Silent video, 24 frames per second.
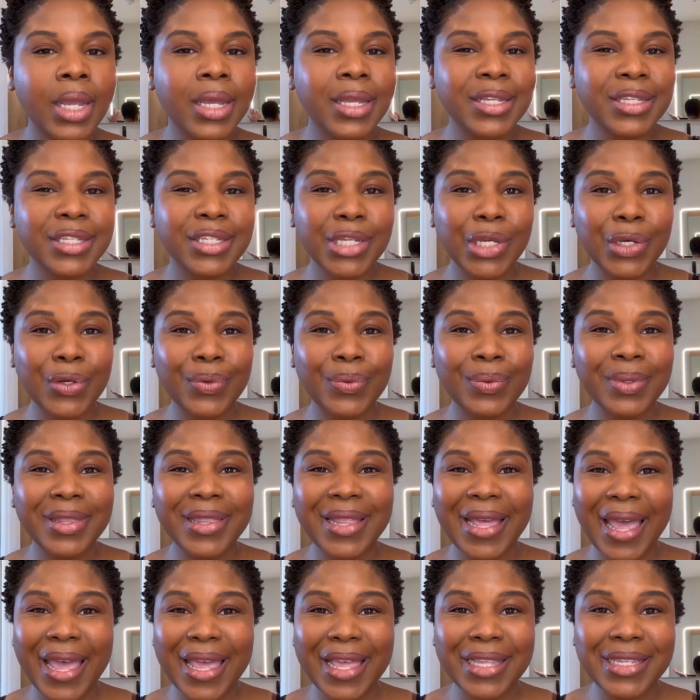So
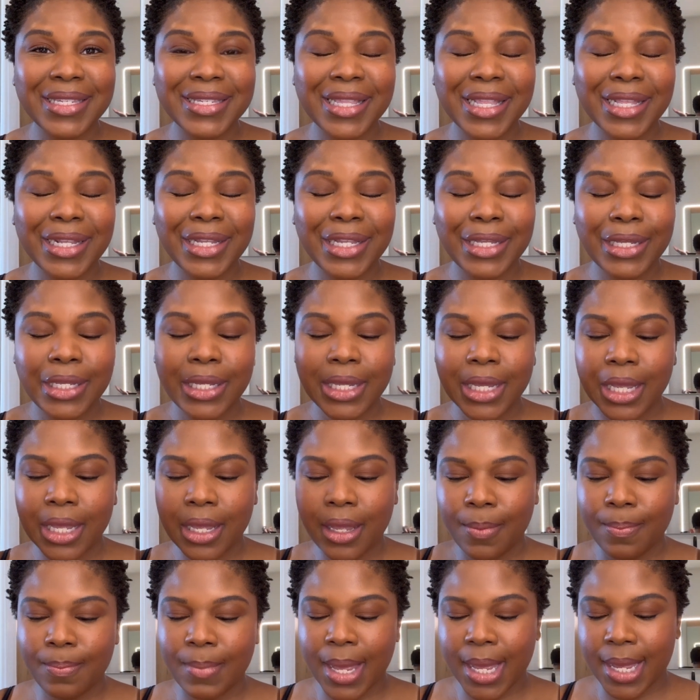that is the look.
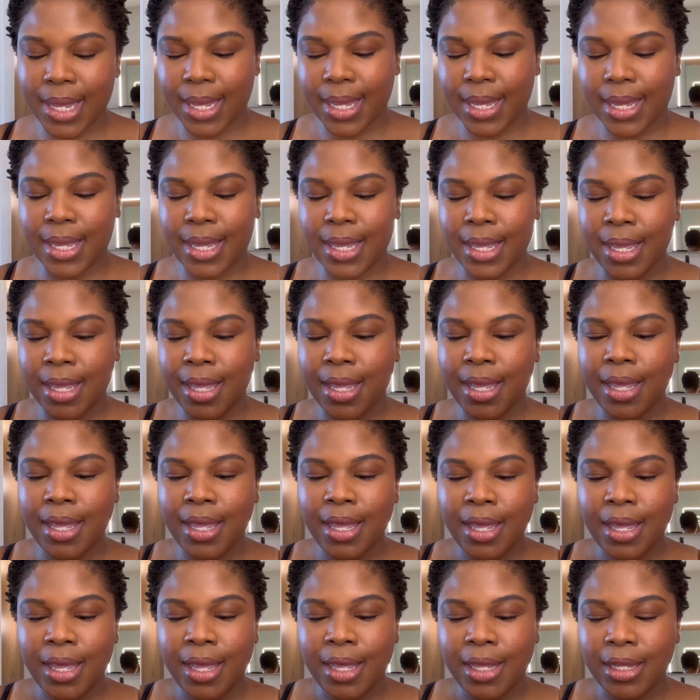My
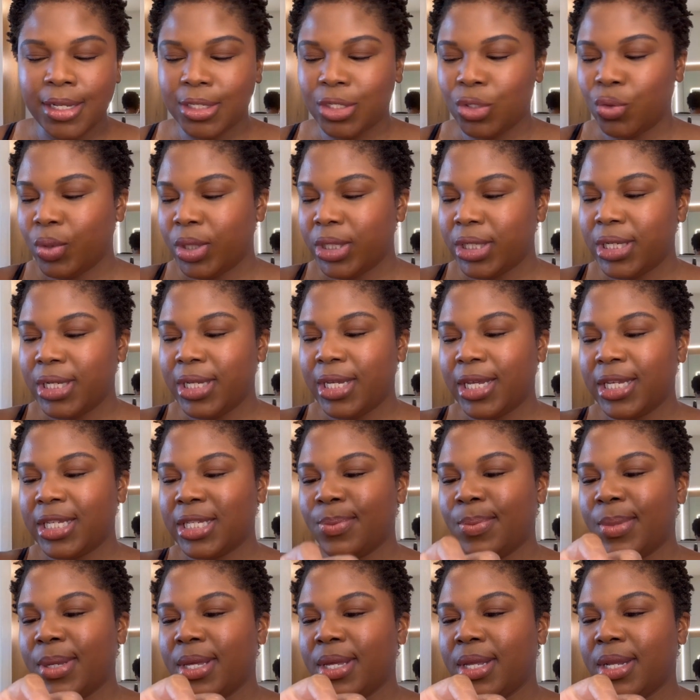20, it's
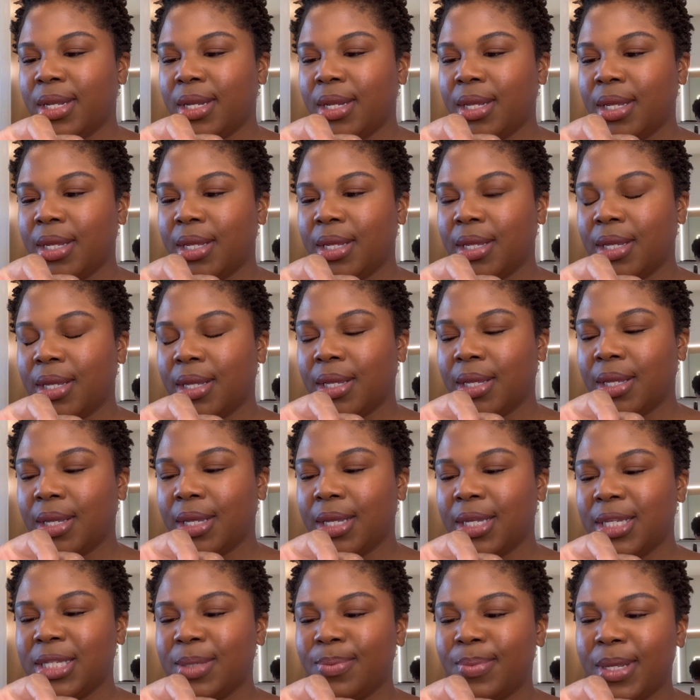been
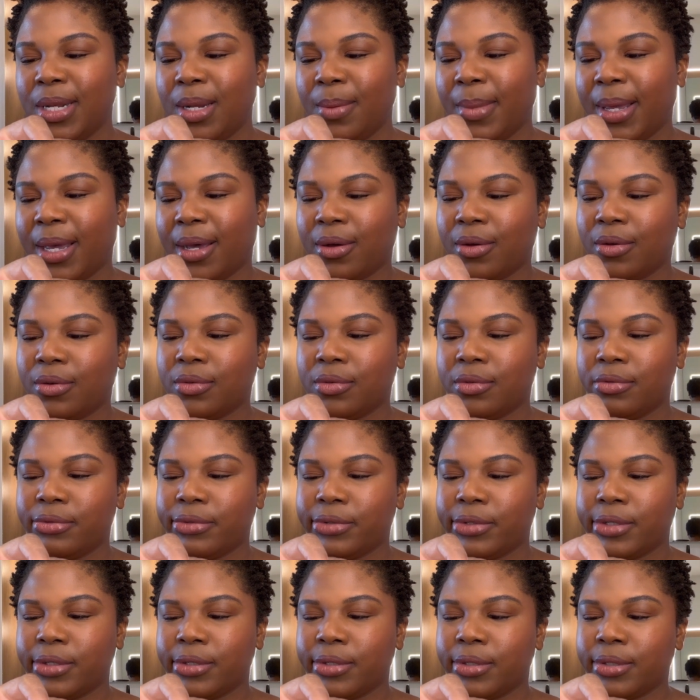
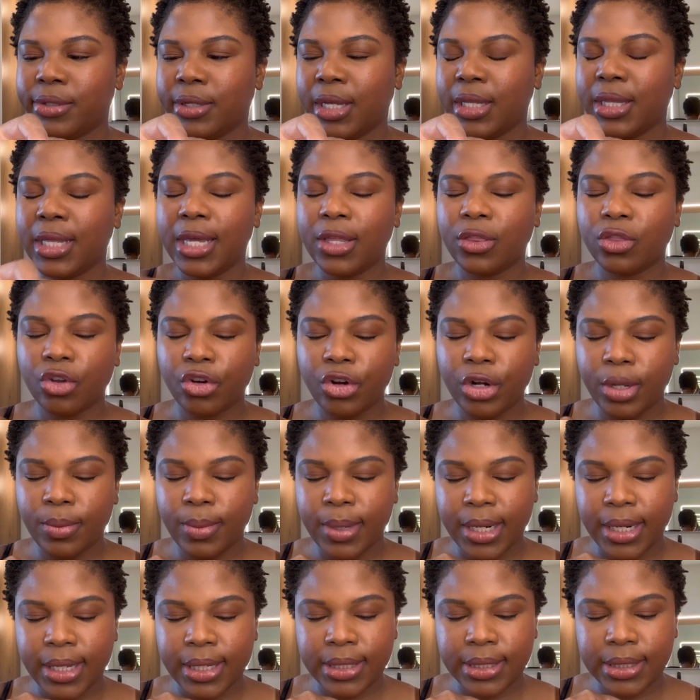about, I think, 30
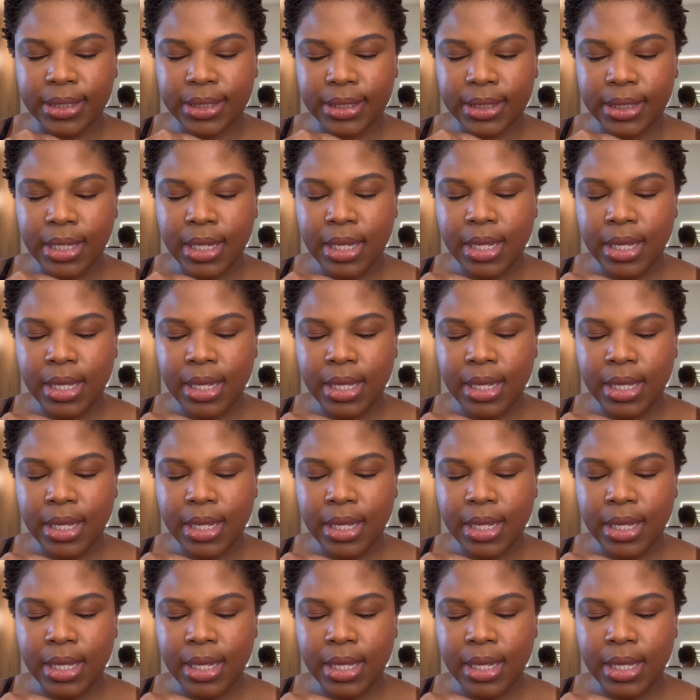minutes.